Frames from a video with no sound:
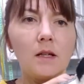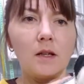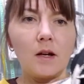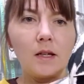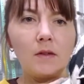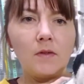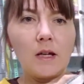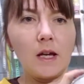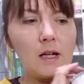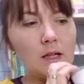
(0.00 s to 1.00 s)
that are giving
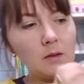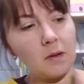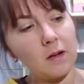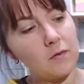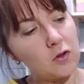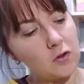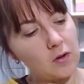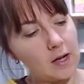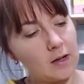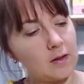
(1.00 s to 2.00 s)
it a little bit of
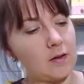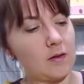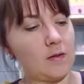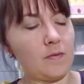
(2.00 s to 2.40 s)
strength.